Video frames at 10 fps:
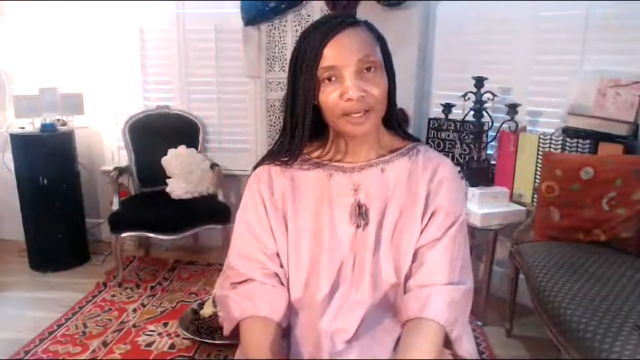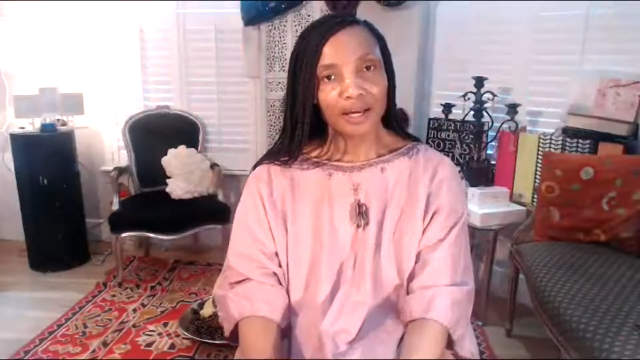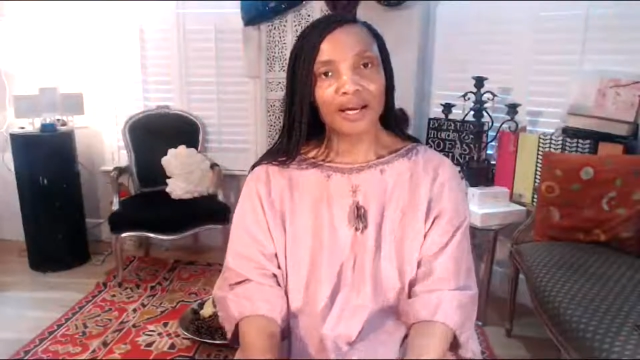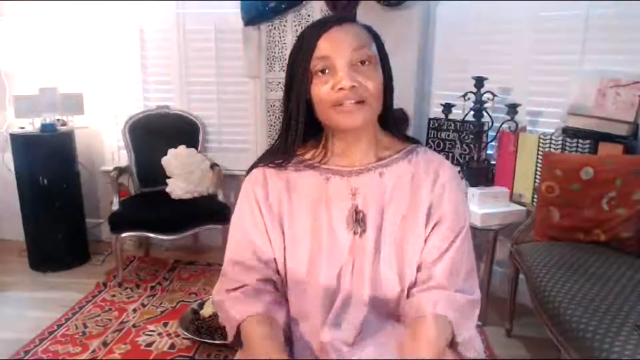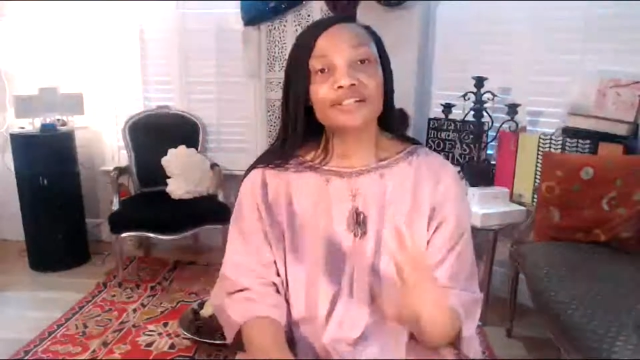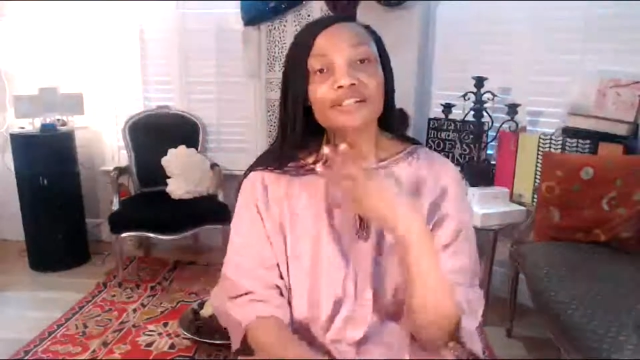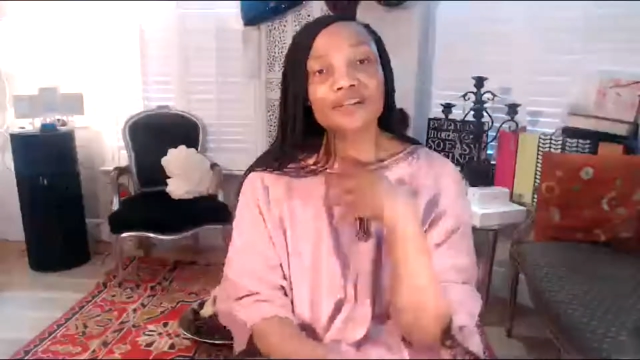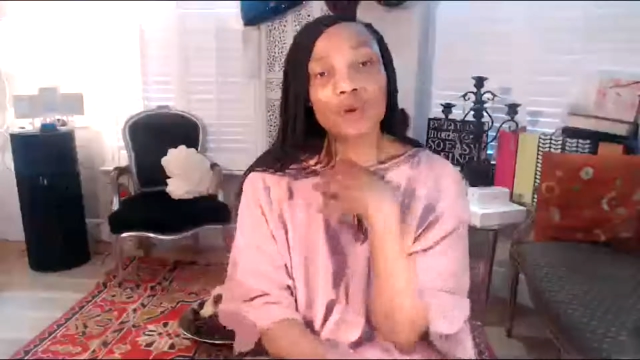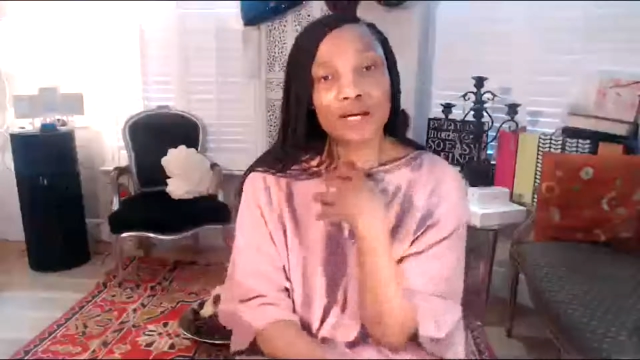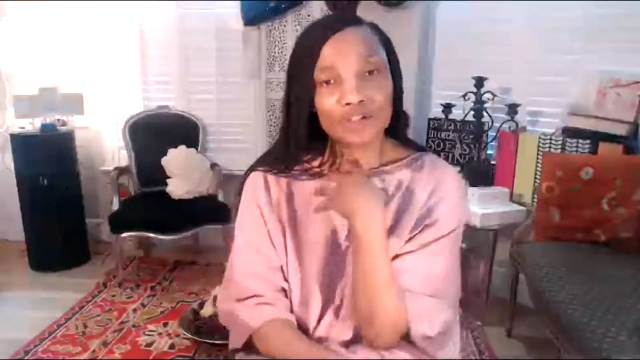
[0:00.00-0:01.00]
And this is a
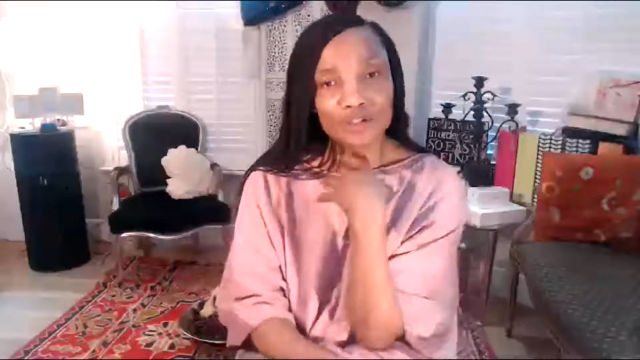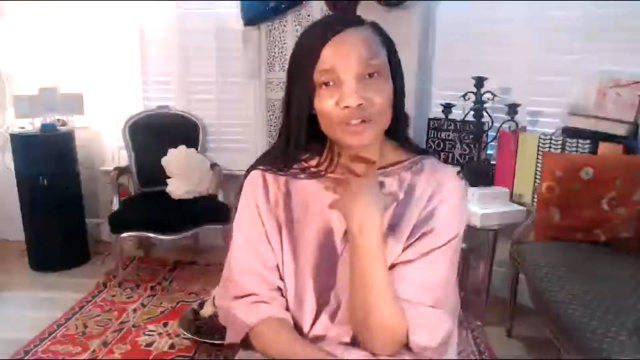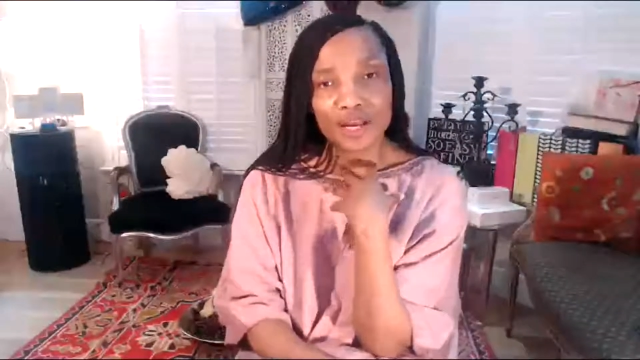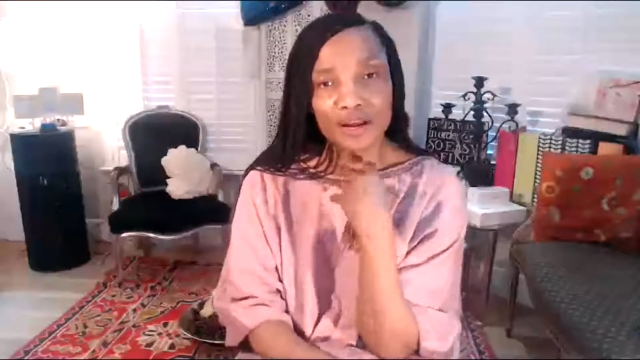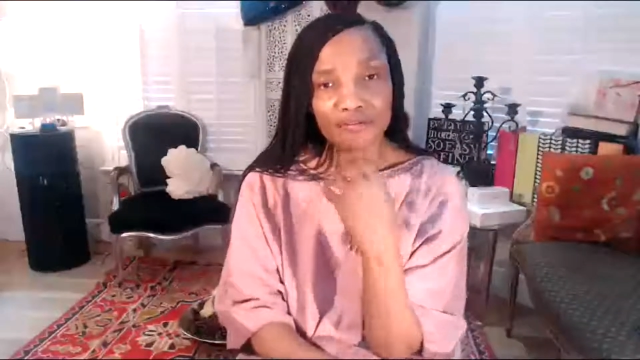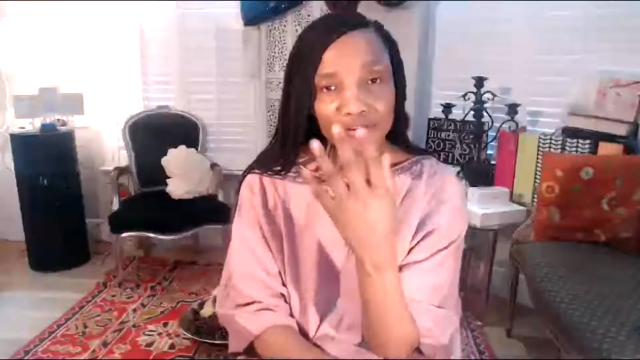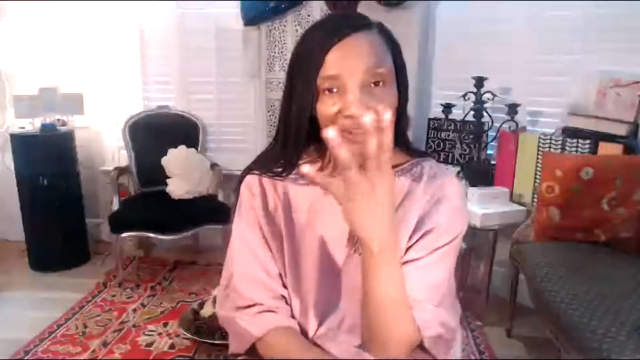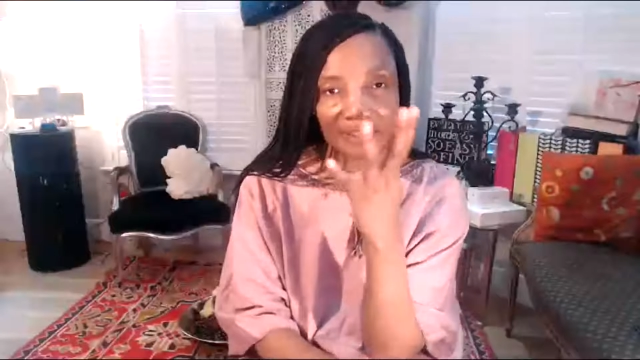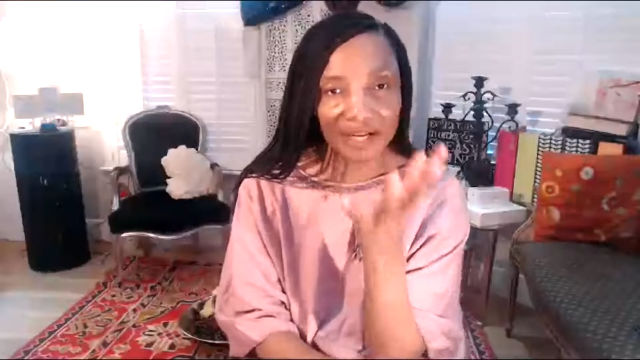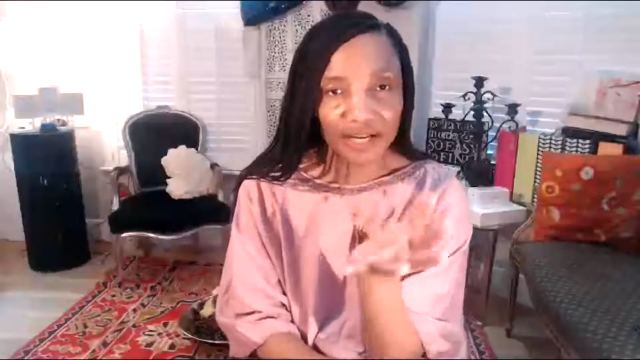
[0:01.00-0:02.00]
question.
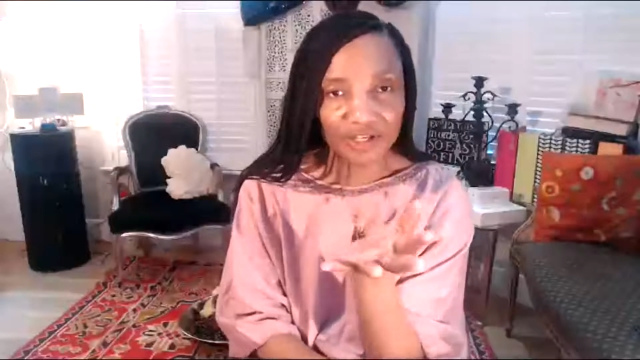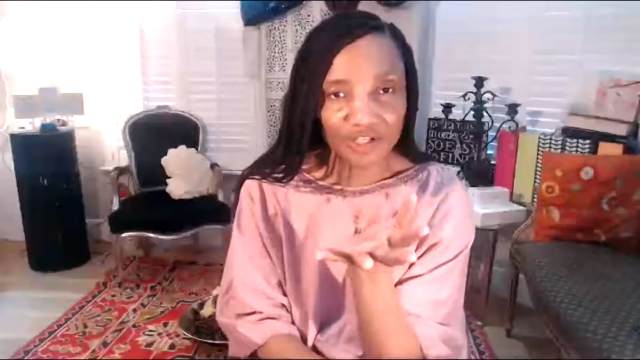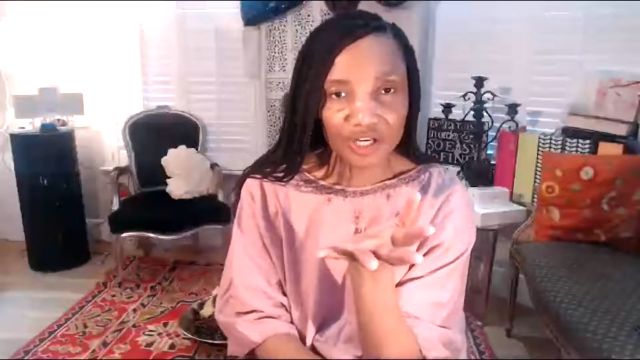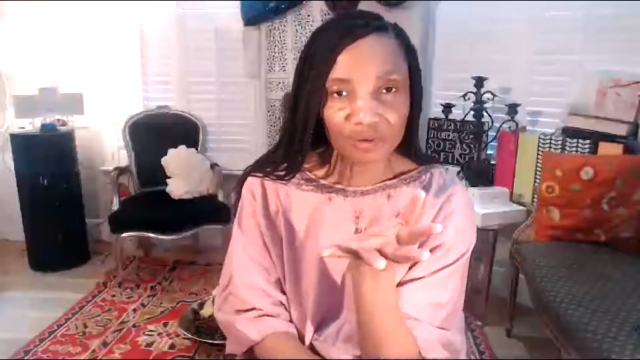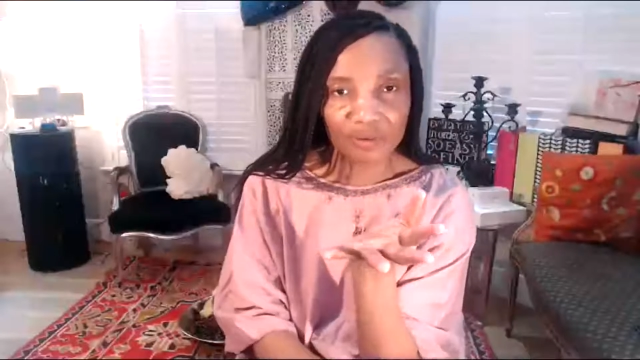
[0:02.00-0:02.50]
Everything that I share